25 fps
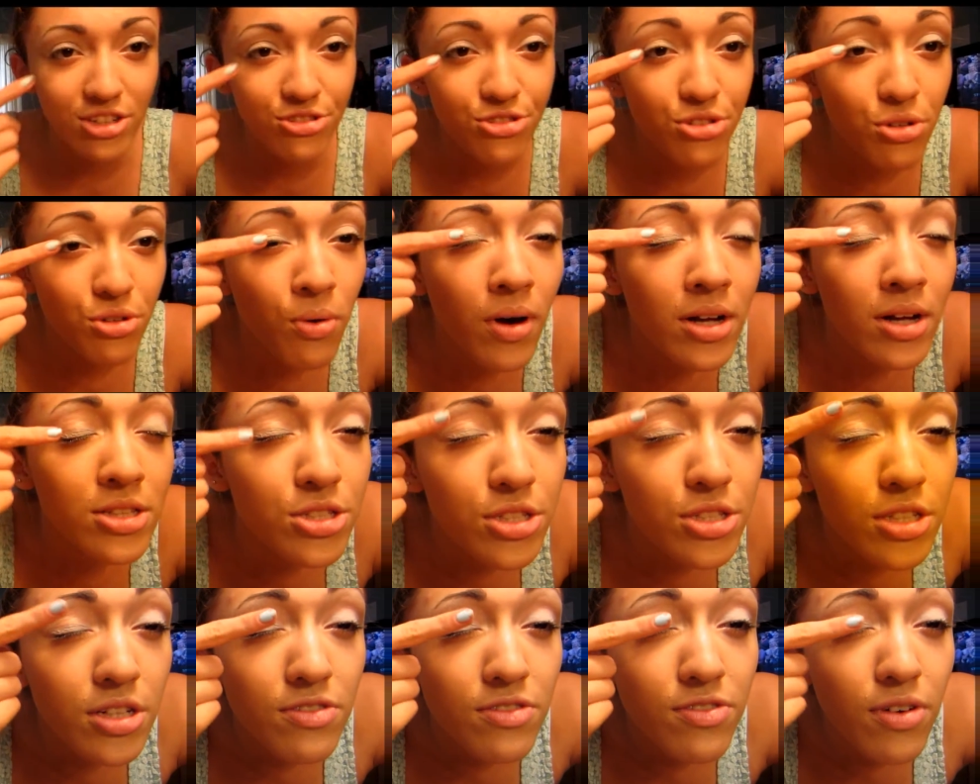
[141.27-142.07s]
So
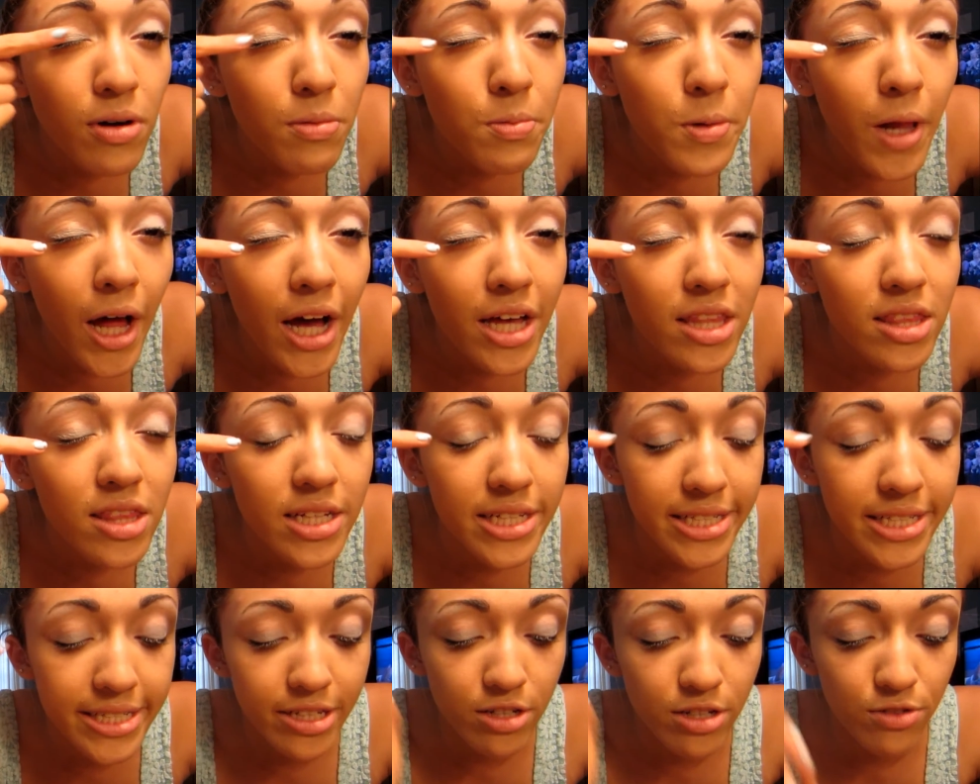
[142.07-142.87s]
once you've applied the
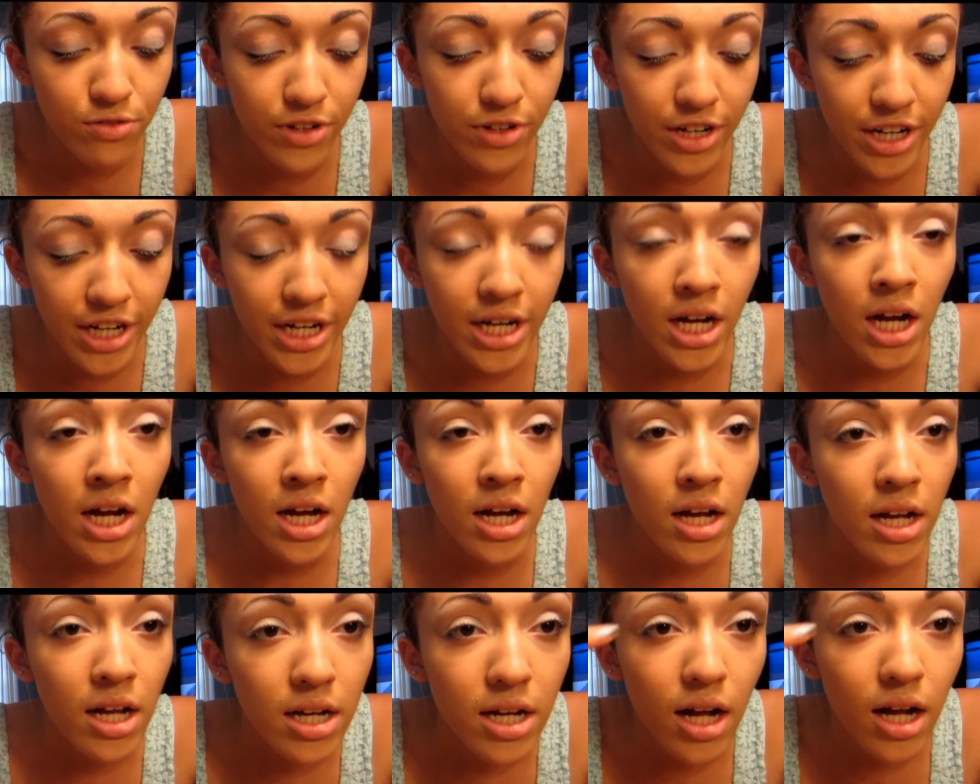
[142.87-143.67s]
silver
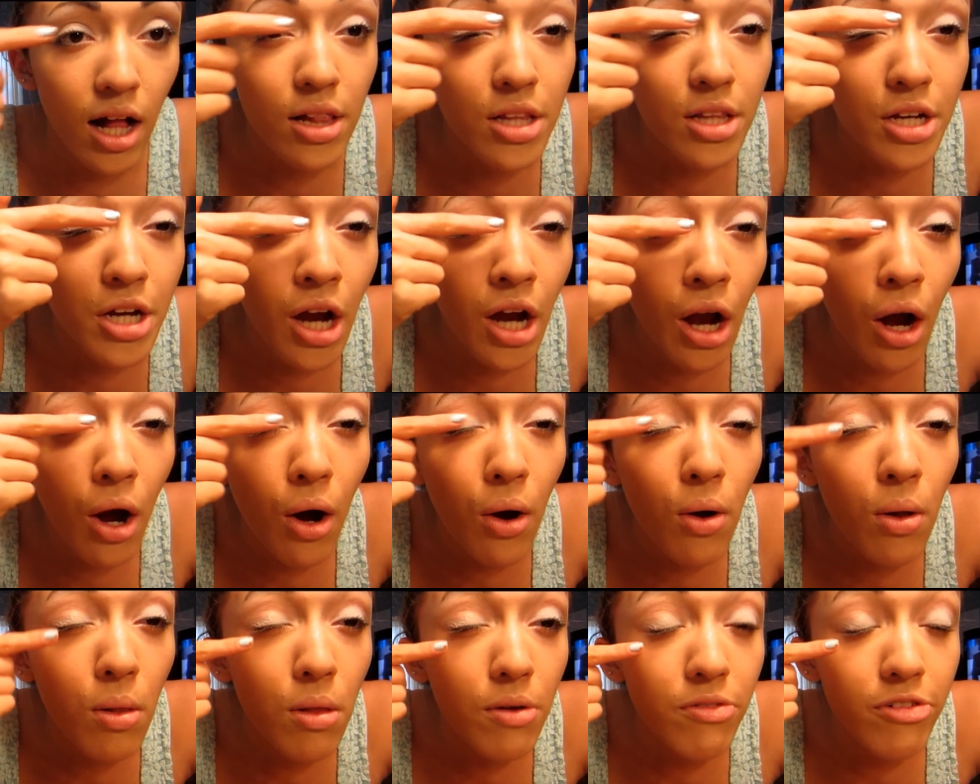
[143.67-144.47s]
color
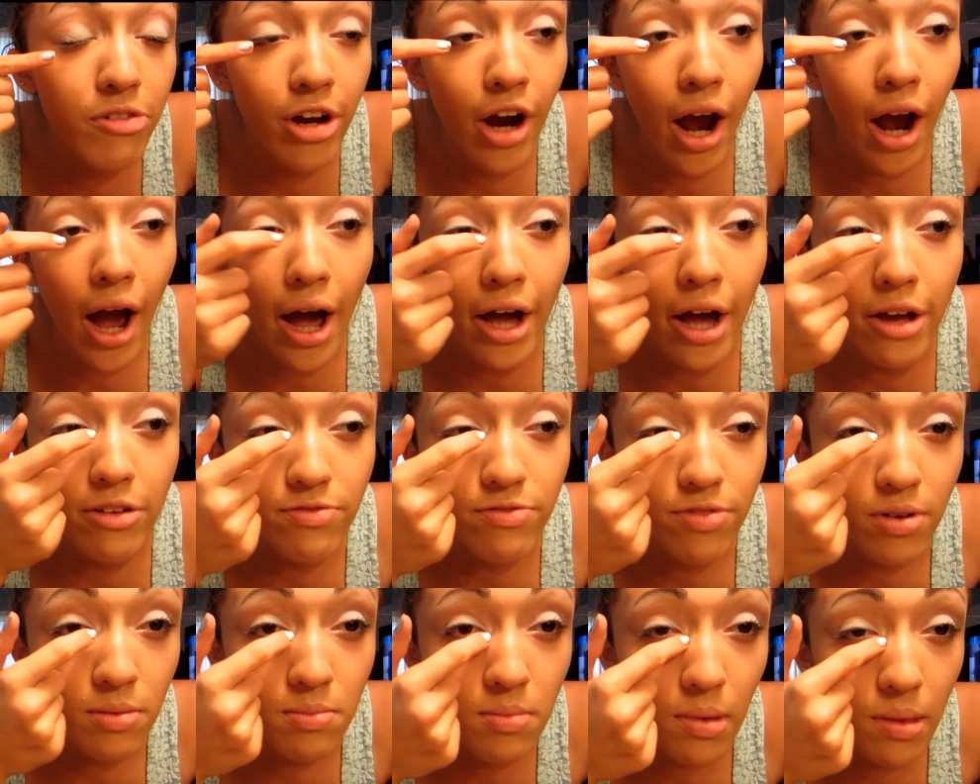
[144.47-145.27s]
all over your eye
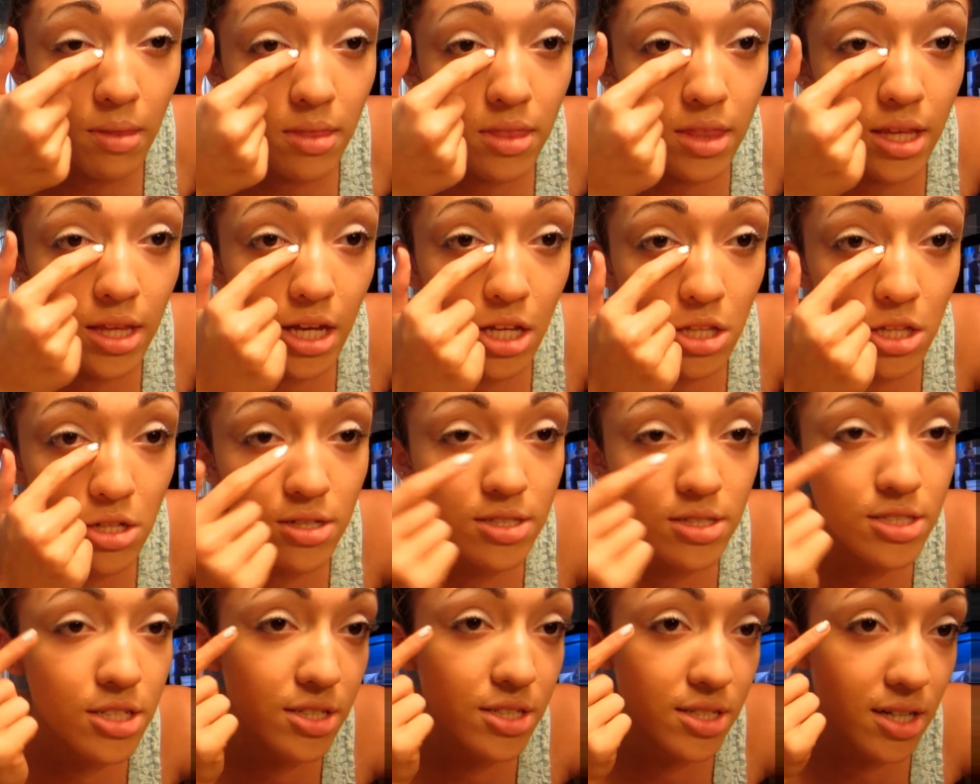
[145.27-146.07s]
from the inner
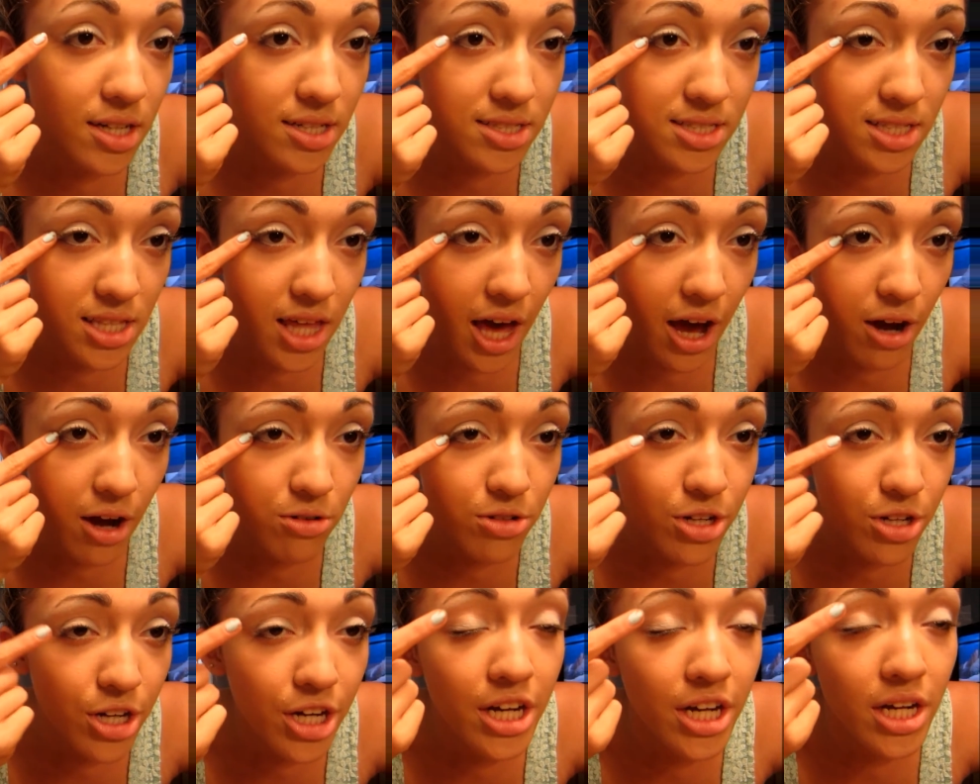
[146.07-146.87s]
tear duct to the
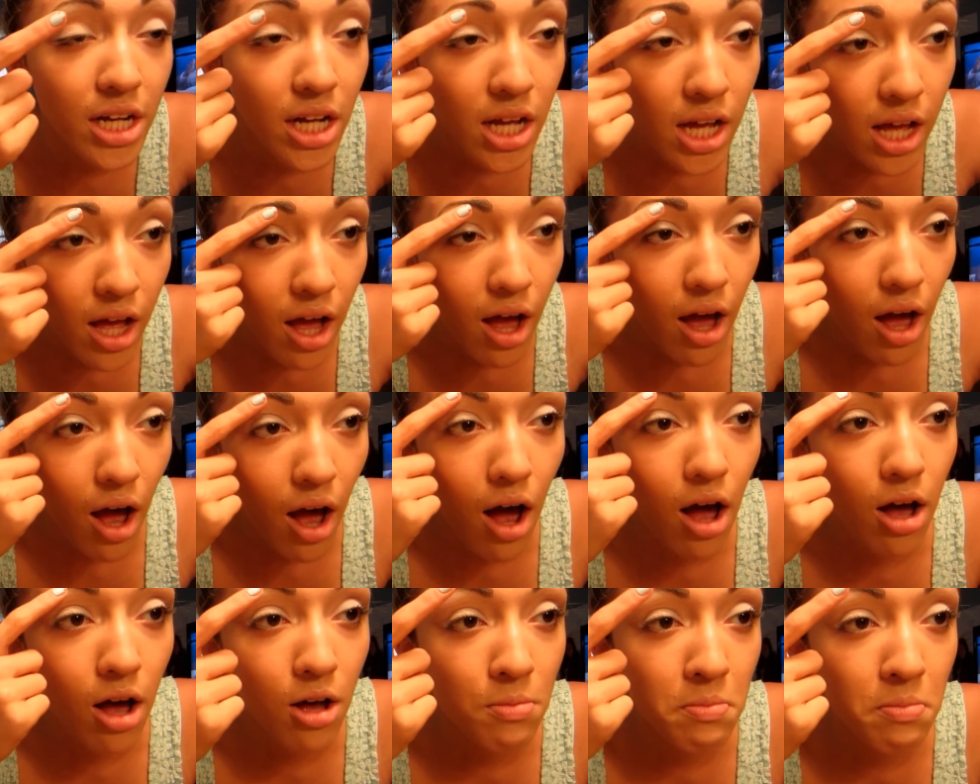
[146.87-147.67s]
outer,
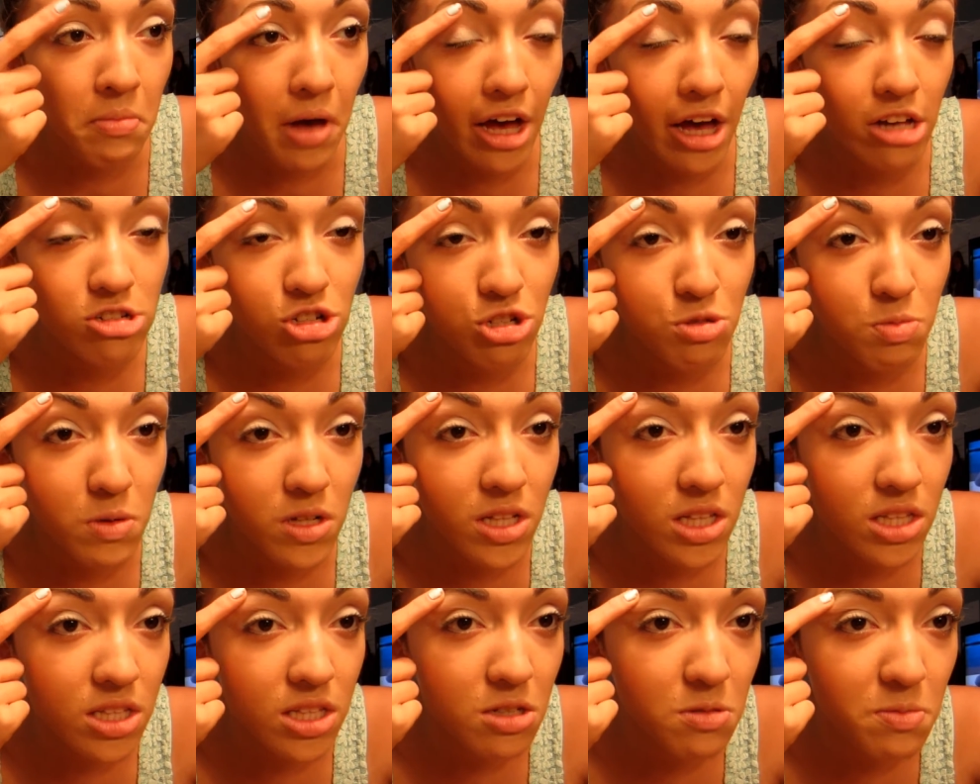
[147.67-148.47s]
I just put
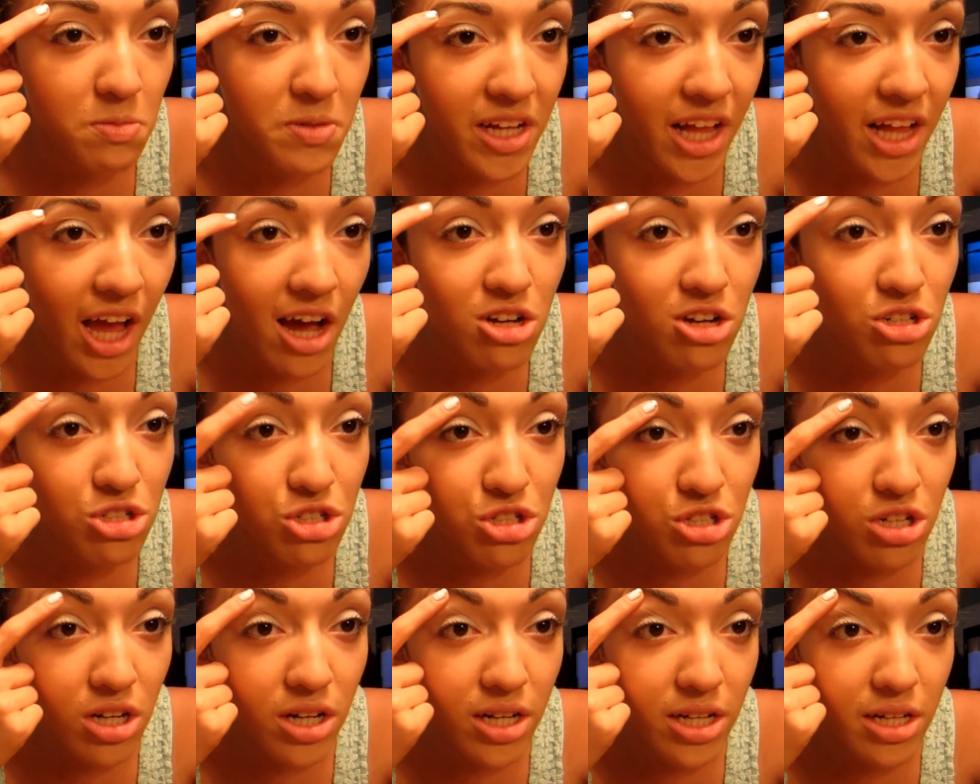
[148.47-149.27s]
a little bit
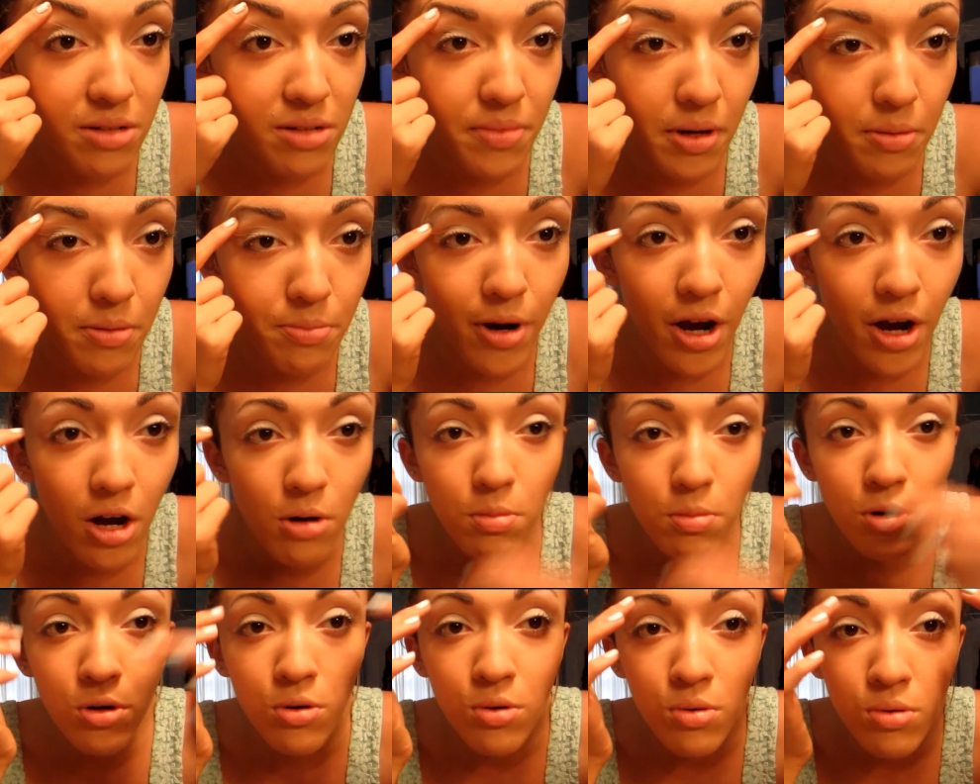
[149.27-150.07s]
extra in my brow
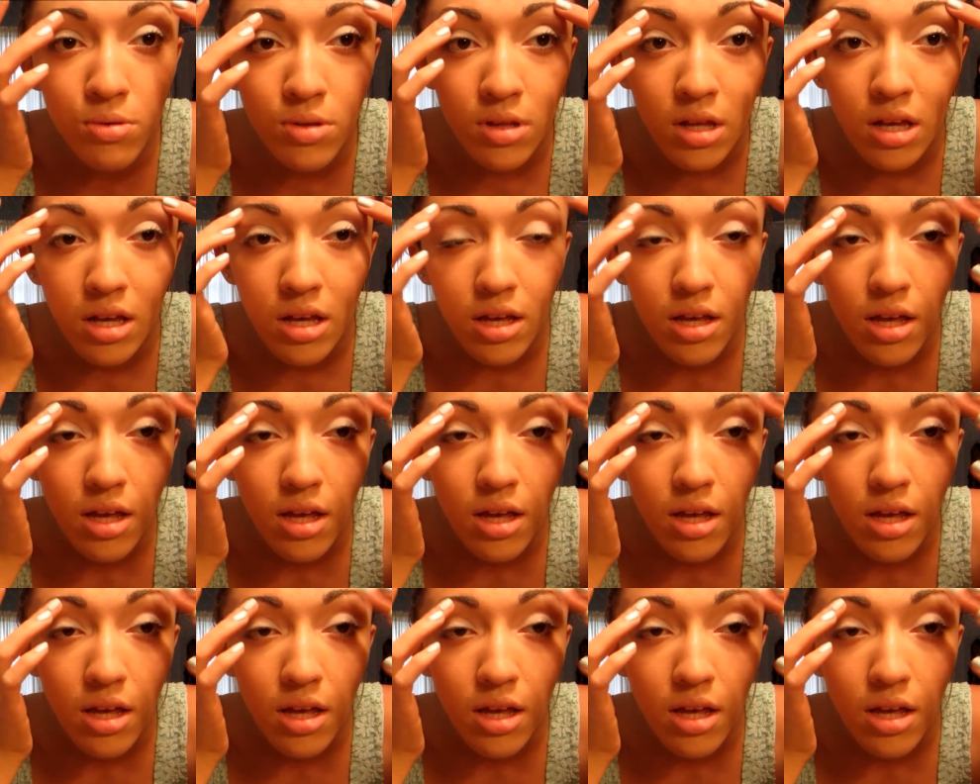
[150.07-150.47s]
bone